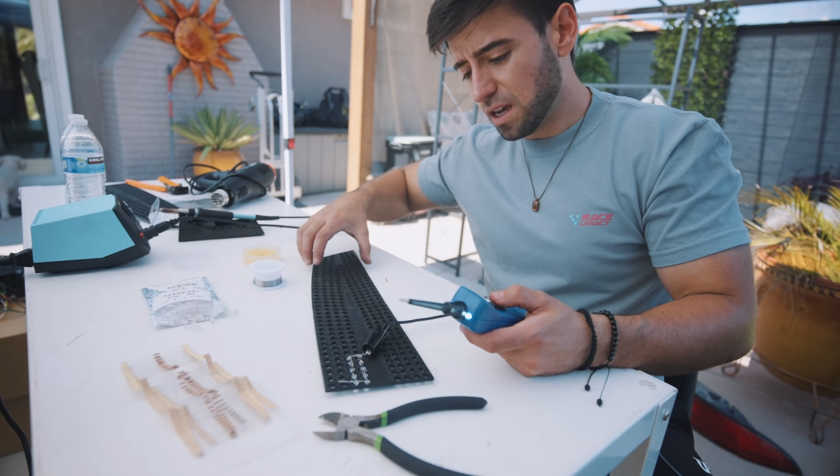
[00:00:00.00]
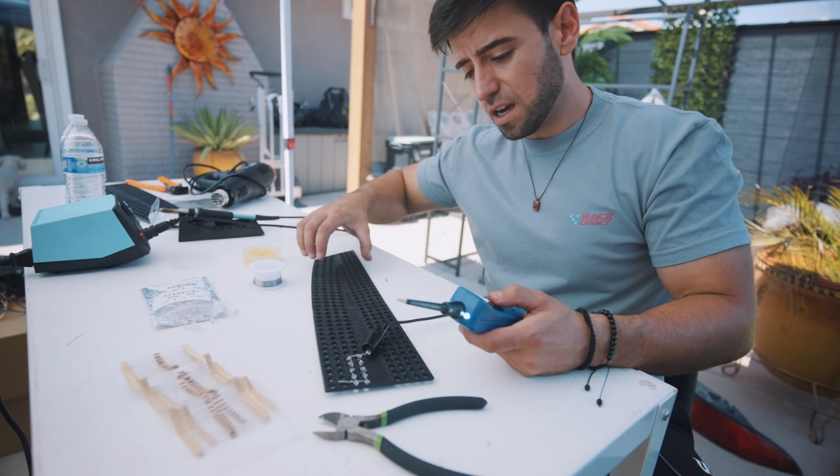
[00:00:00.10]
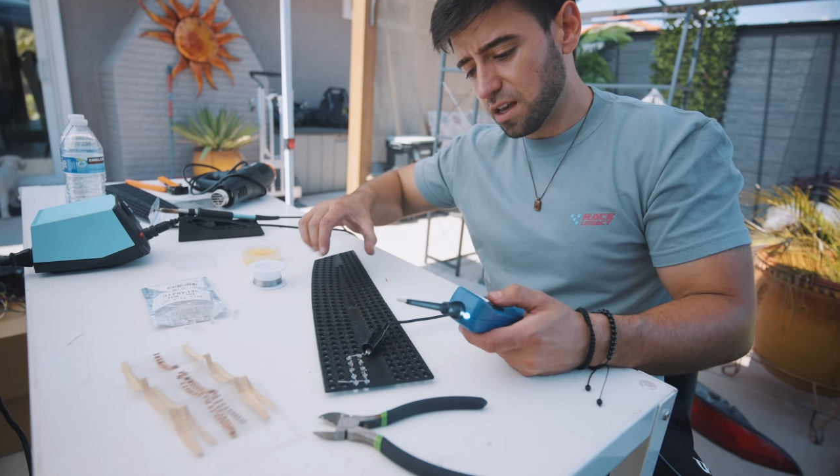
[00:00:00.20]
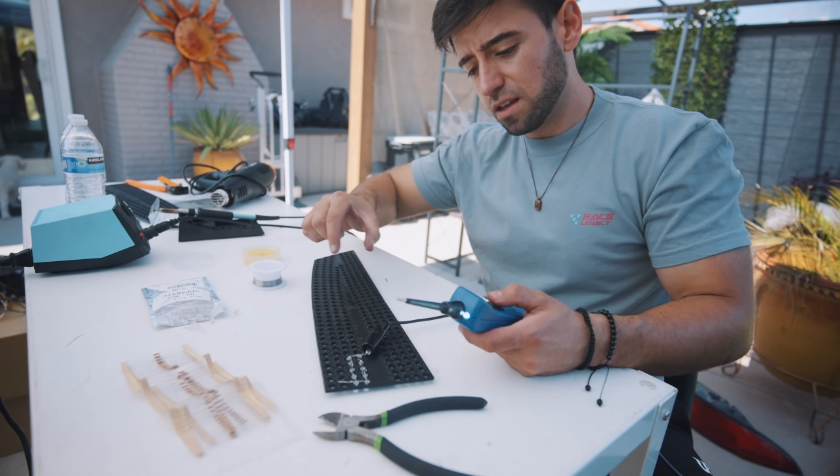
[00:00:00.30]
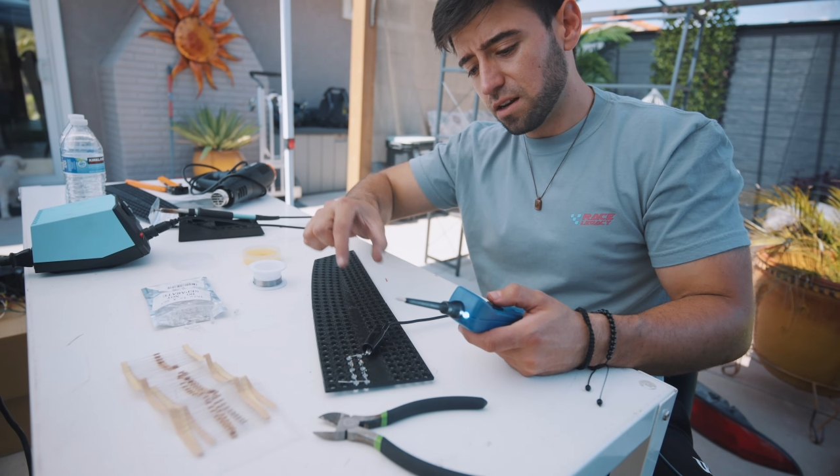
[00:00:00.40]

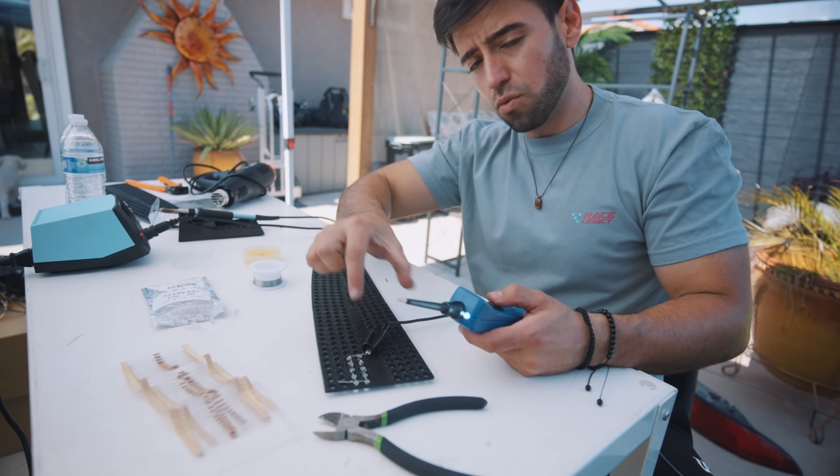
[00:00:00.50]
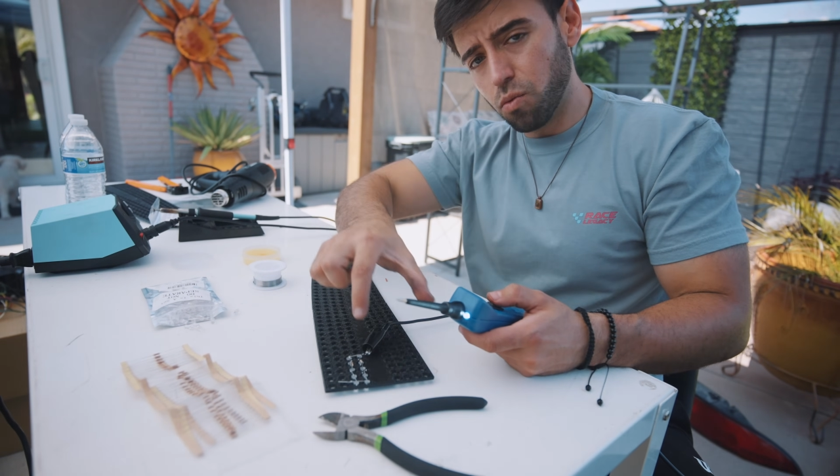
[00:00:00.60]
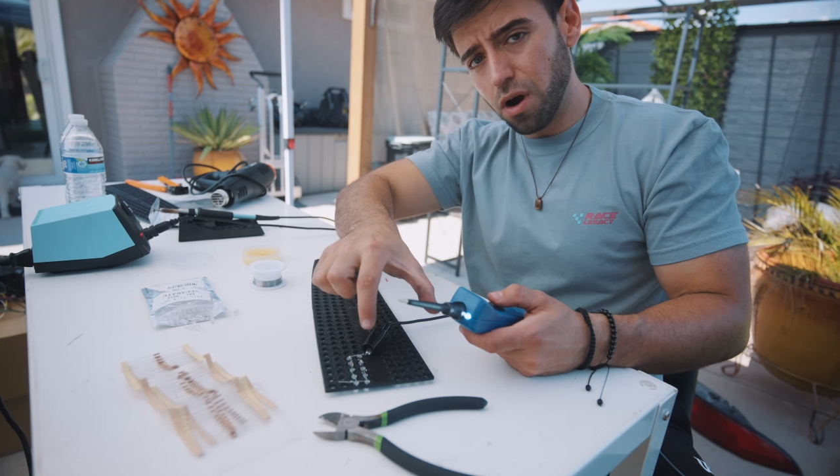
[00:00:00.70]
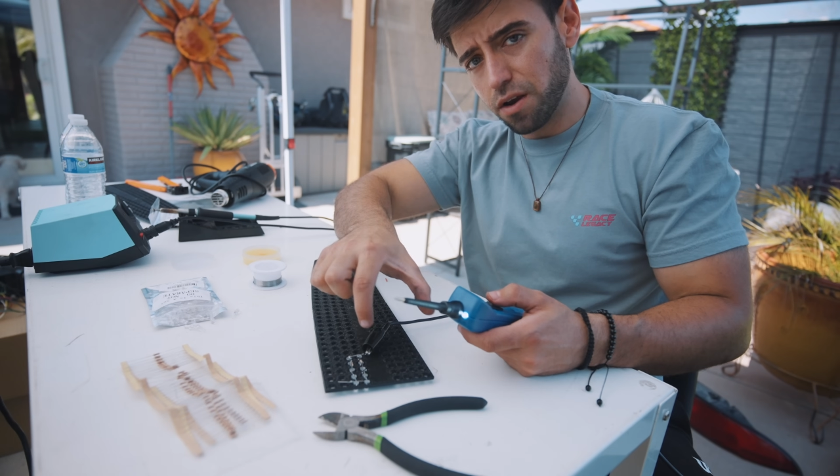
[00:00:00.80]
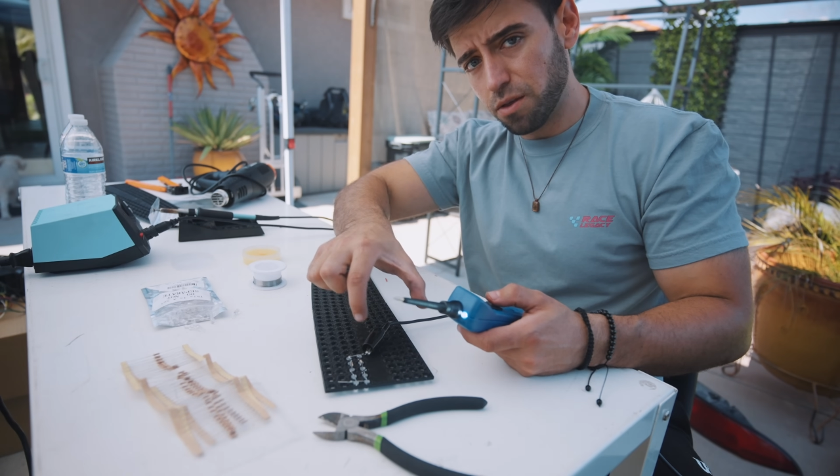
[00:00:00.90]
and then
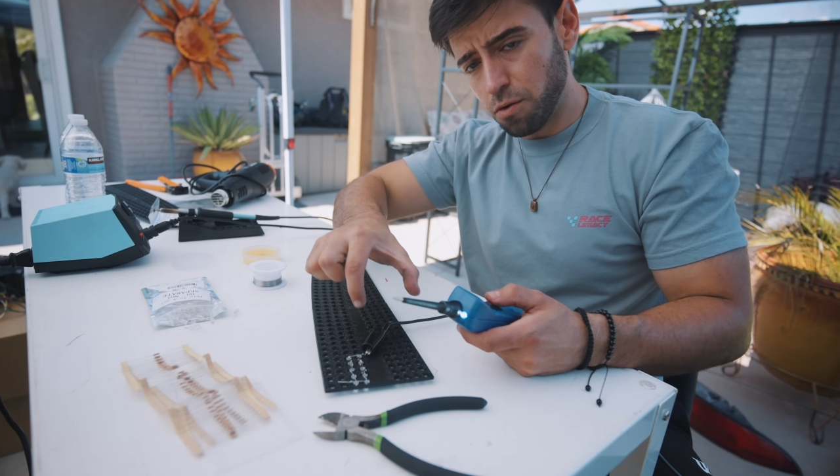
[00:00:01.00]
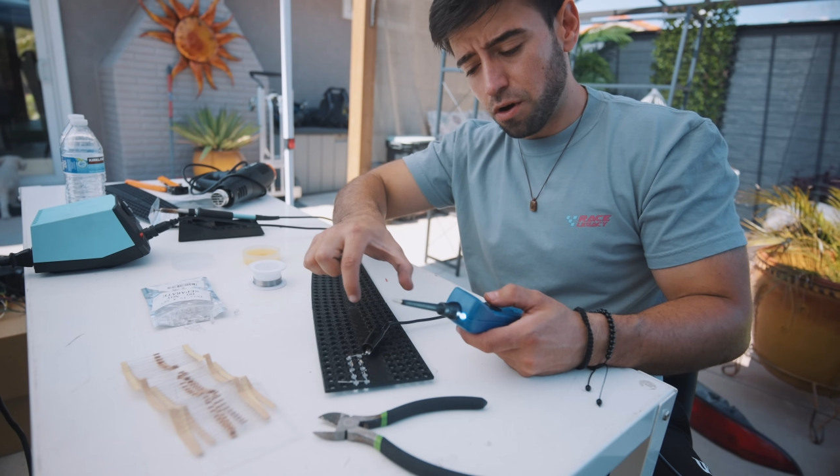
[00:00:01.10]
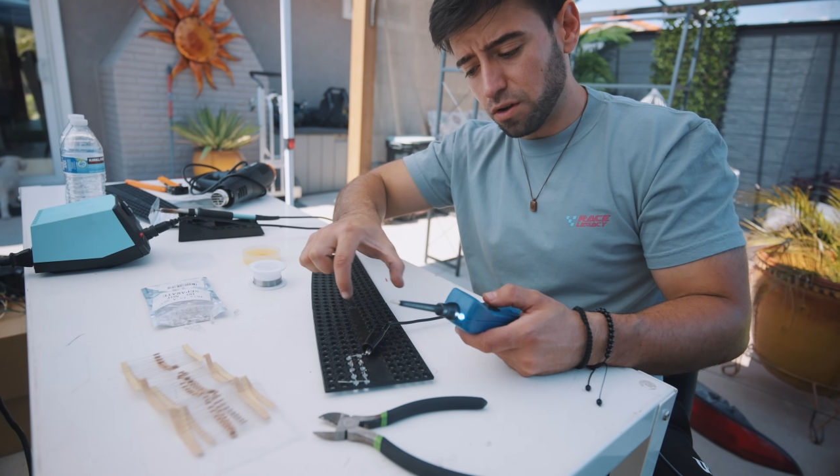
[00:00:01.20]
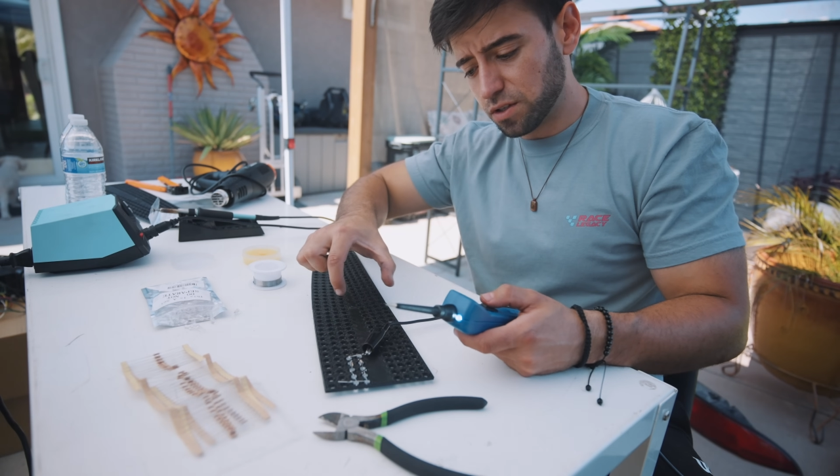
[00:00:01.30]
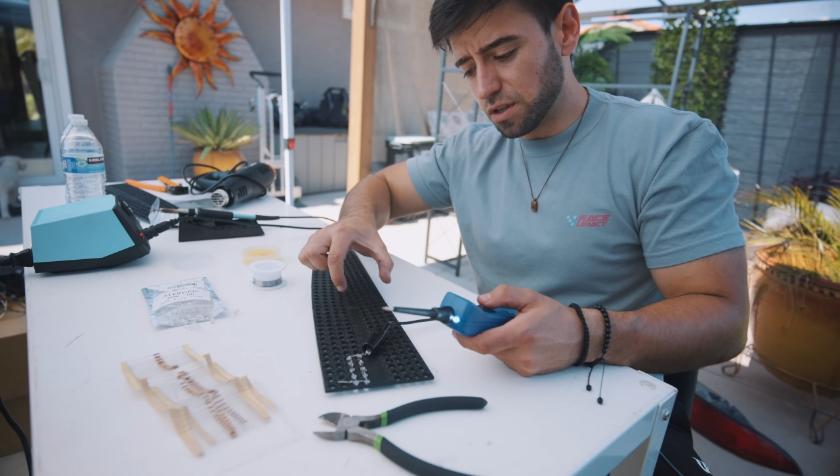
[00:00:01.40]
wire them
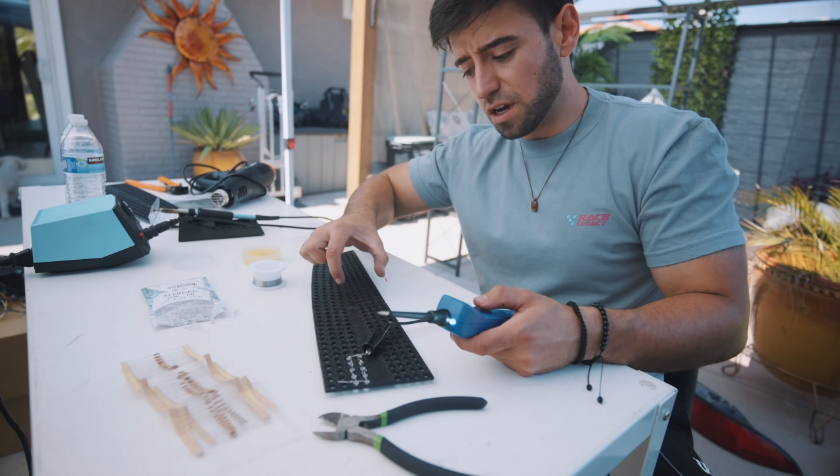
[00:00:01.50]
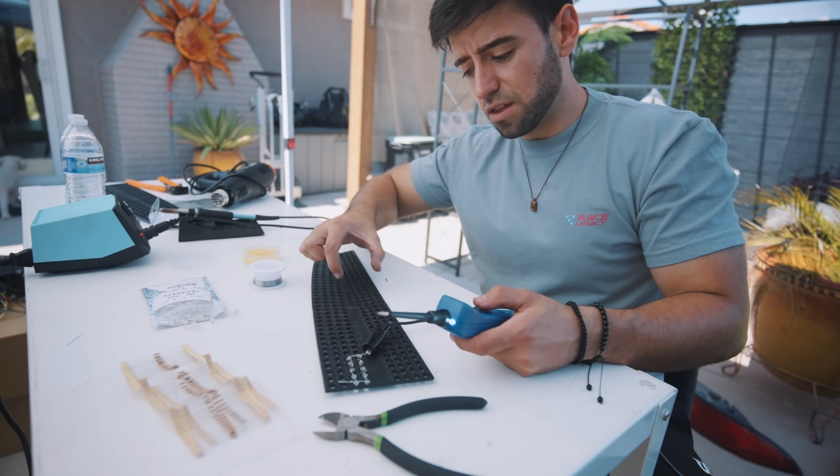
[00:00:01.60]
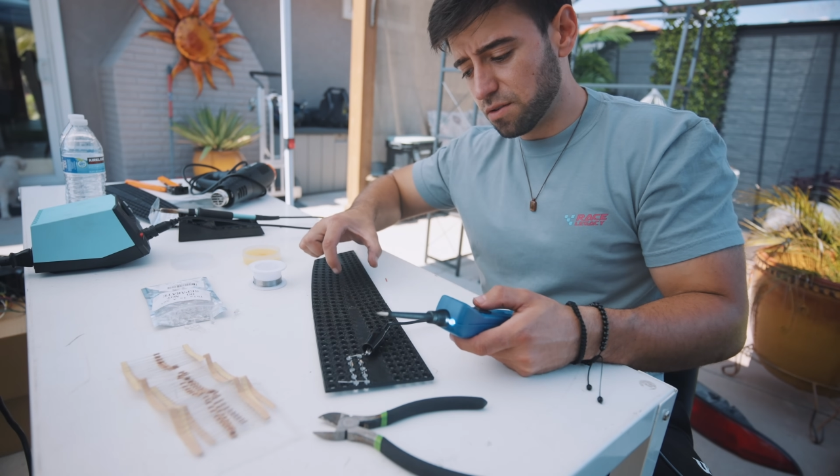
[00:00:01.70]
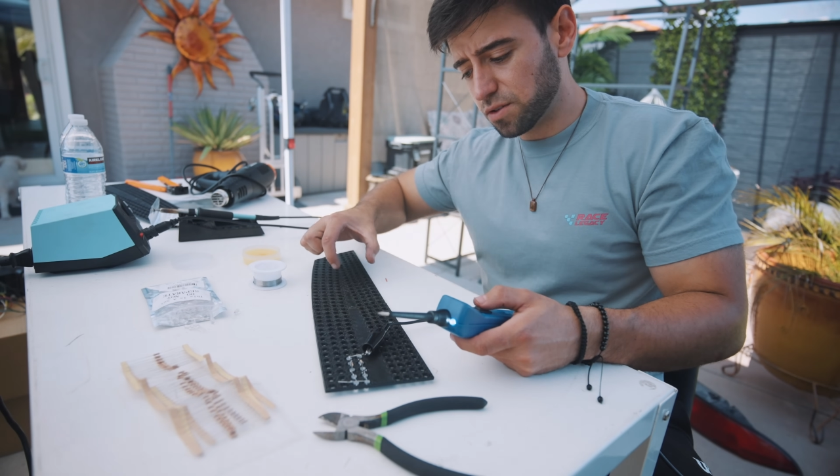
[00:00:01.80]
all together